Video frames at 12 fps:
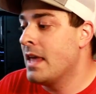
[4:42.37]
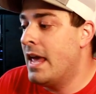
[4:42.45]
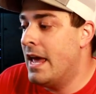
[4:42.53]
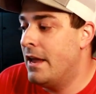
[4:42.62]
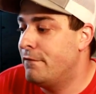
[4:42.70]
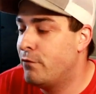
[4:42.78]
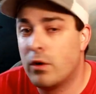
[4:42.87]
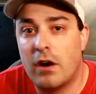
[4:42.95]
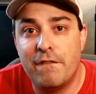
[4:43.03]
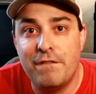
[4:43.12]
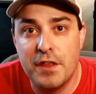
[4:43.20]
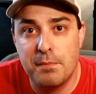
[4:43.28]
And for
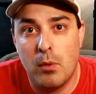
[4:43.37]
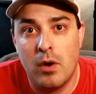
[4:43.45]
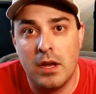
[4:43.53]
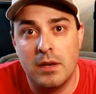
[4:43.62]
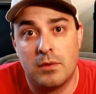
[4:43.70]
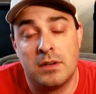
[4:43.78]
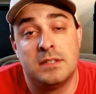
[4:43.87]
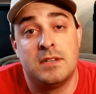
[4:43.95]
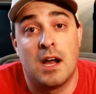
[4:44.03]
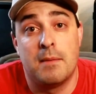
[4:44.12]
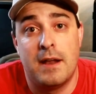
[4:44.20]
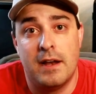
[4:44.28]
our fifth point, we're going to
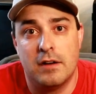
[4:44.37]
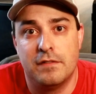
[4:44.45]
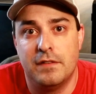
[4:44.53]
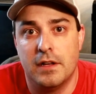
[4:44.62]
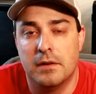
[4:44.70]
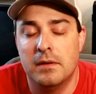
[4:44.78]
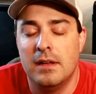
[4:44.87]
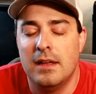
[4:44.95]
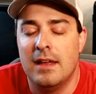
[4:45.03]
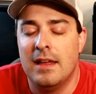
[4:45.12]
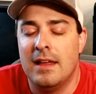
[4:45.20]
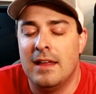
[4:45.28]
talk about airflow.
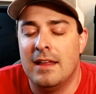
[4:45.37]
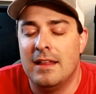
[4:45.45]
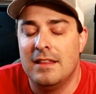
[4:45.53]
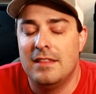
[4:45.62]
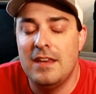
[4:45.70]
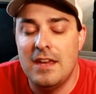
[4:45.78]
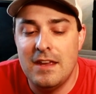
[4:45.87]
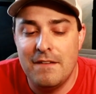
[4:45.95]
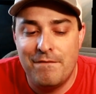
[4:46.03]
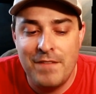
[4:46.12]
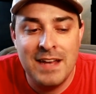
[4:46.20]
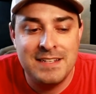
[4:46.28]
The
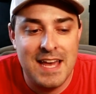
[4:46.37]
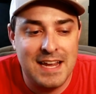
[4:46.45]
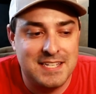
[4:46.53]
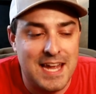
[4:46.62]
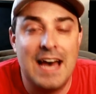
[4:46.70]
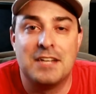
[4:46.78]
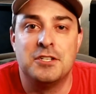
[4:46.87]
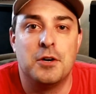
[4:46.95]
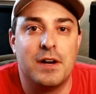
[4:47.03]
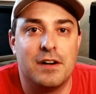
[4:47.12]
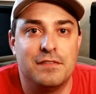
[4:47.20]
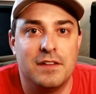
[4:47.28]
Phanteks has no
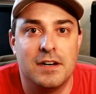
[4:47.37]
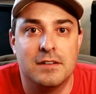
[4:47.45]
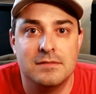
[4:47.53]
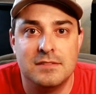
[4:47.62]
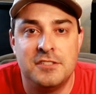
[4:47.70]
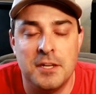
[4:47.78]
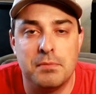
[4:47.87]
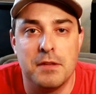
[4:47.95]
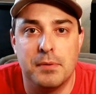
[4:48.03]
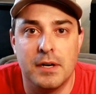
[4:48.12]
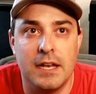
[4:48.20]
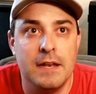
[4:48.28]
airflow, simply
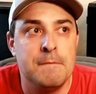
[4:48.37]
put.